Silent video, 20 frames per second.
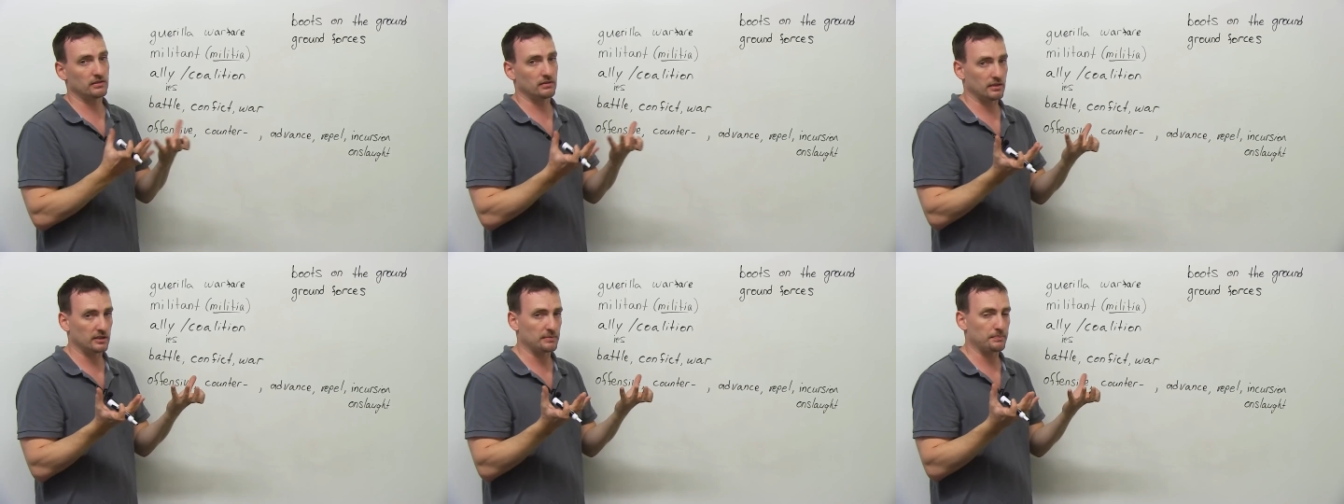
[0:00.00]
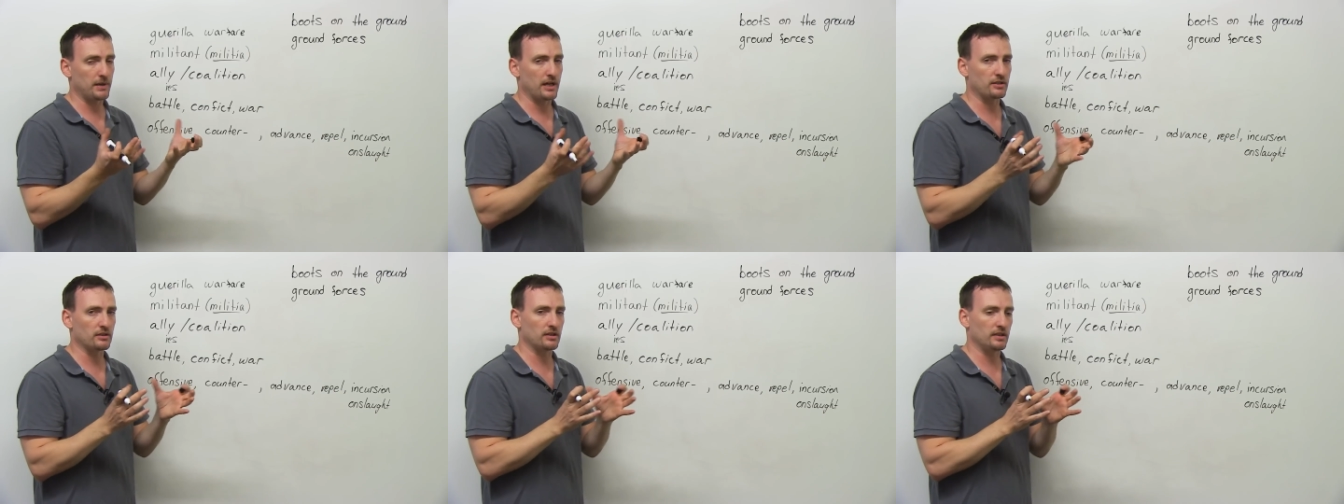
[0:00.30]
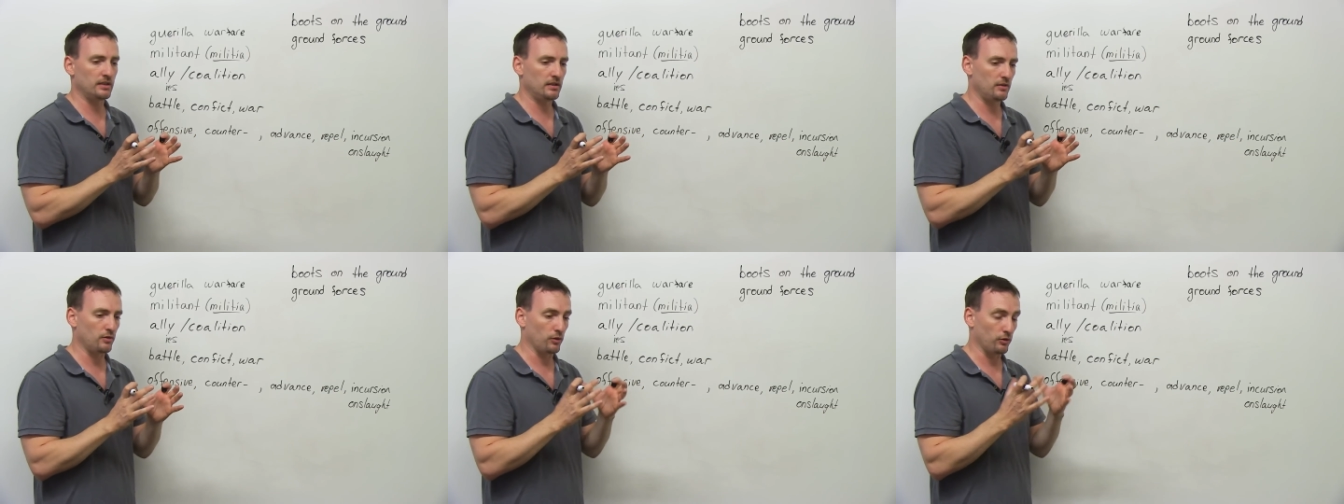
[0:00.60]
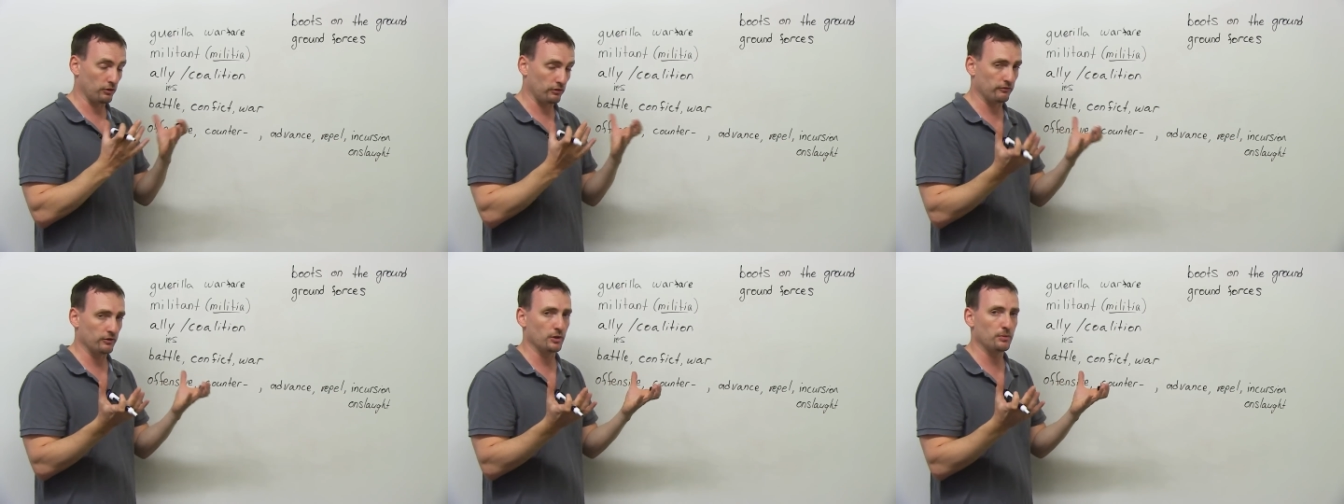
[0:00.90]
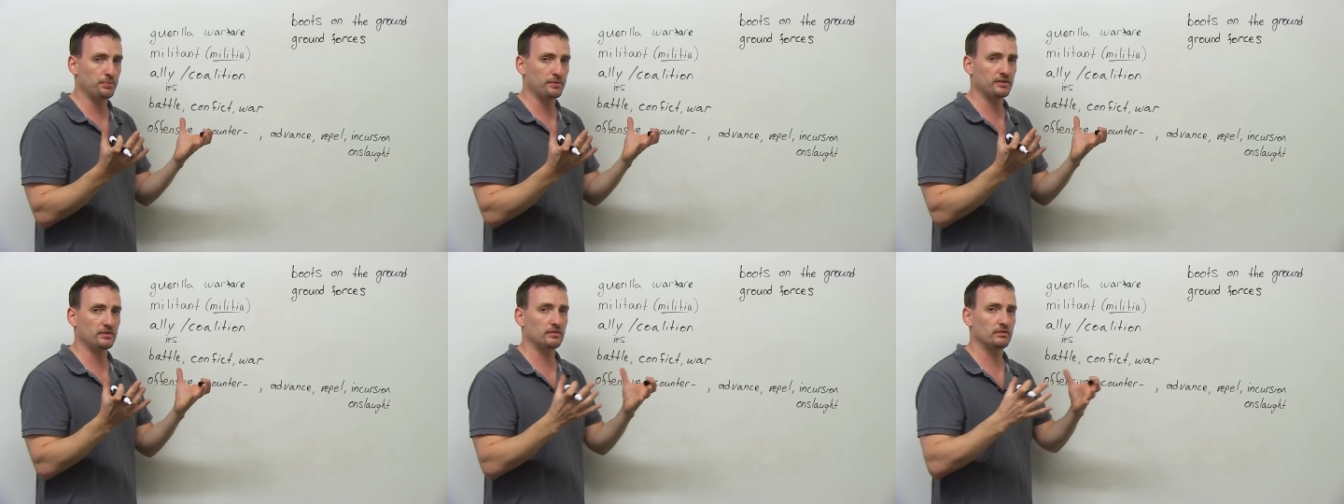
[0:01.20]
especially, or
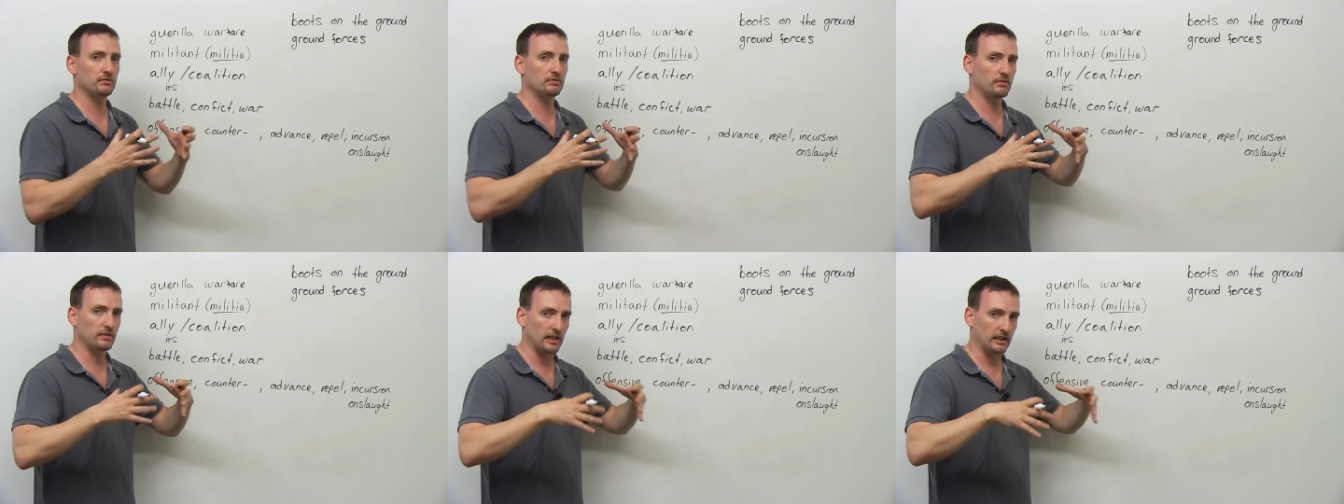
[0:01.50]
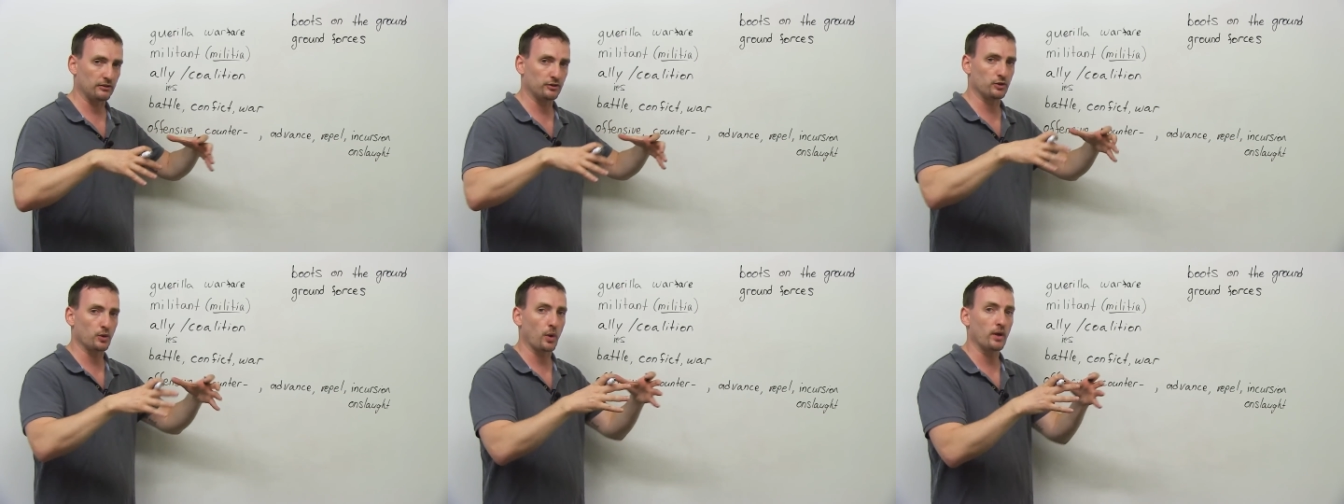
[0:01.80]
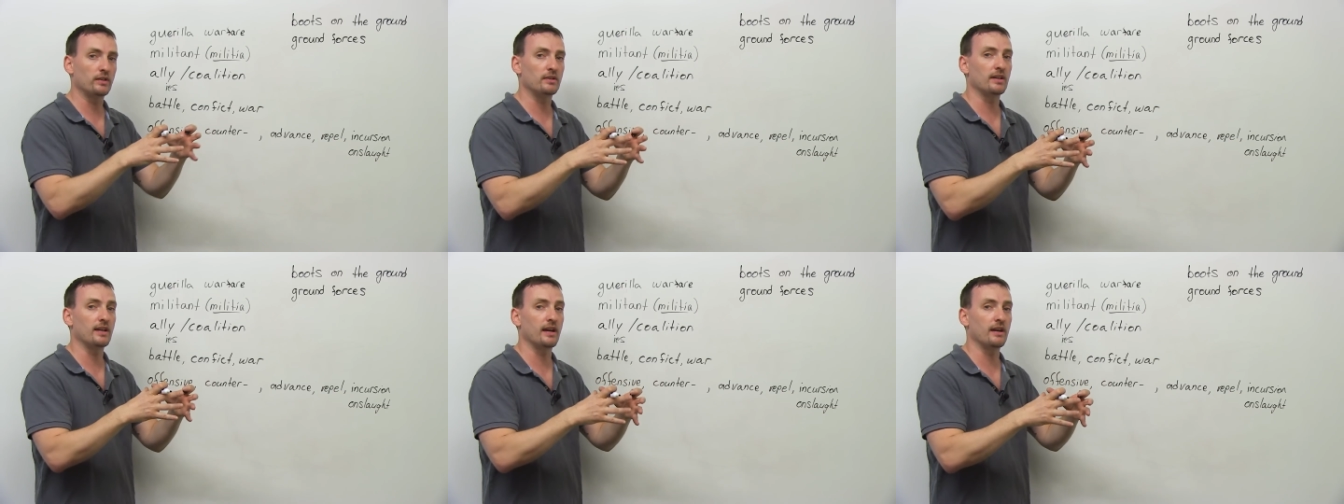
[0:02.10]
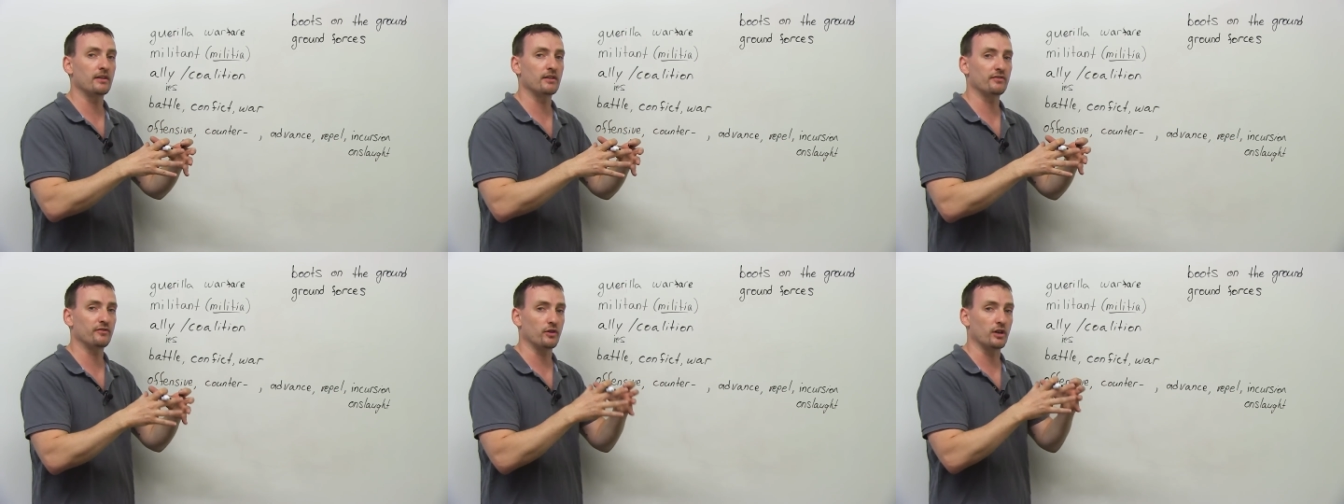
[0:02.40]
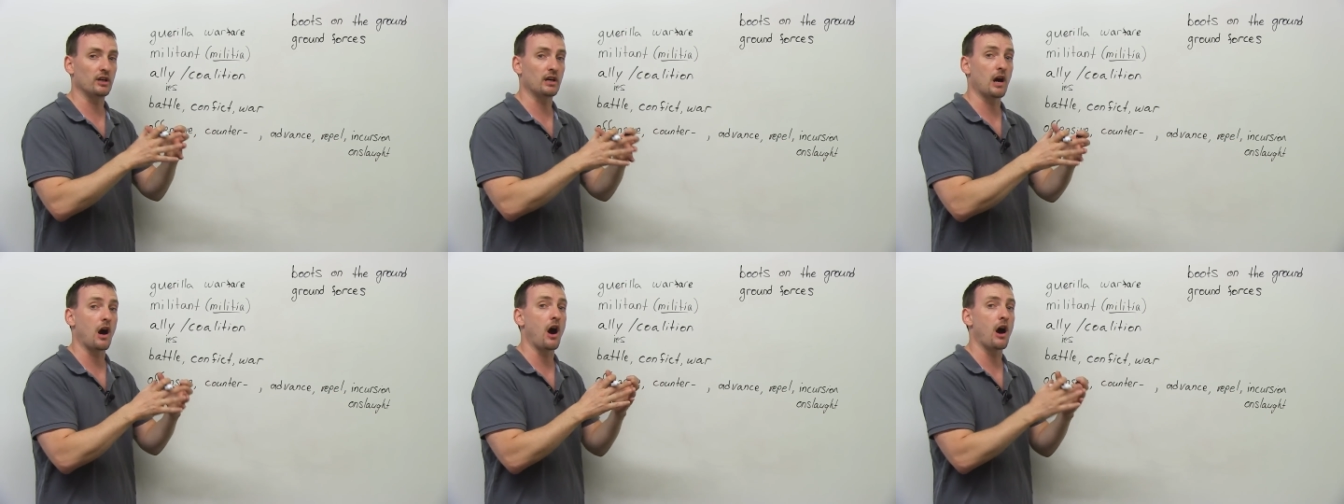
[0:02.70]
groups that join together for
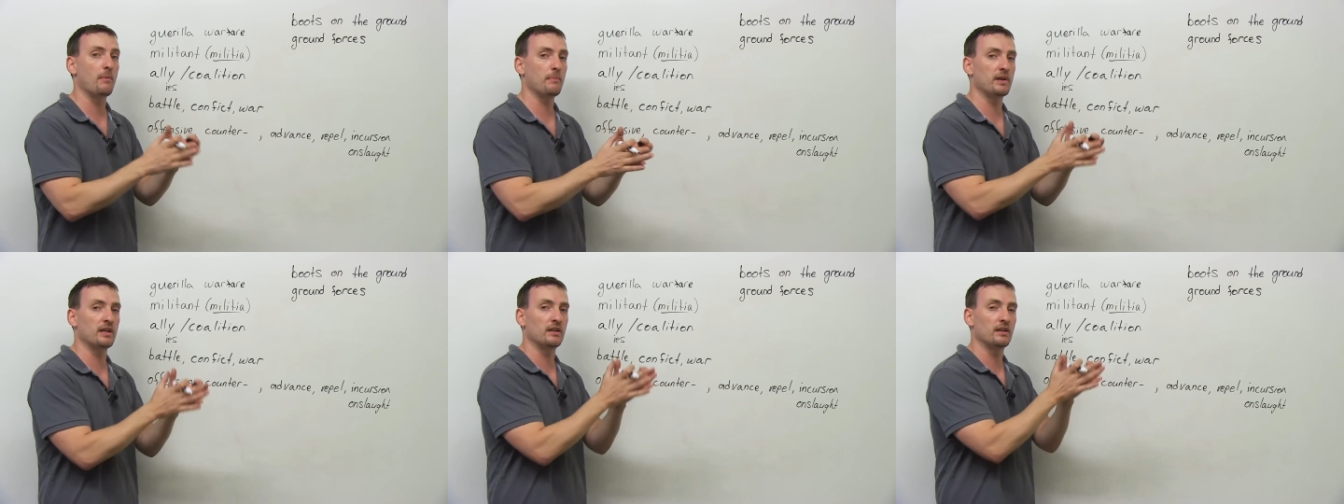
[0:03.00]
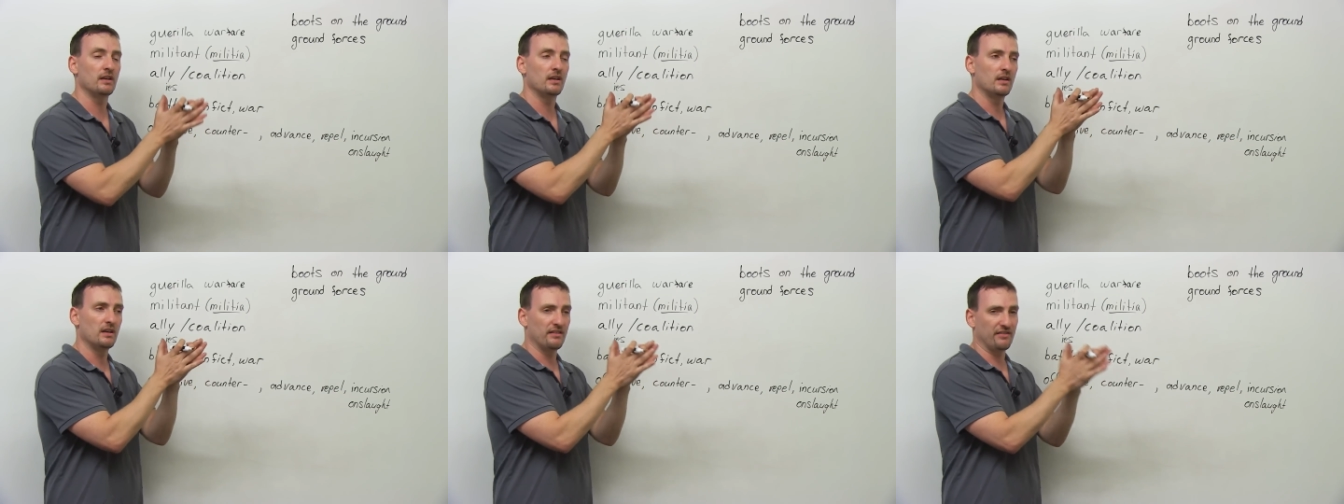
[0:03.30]
a common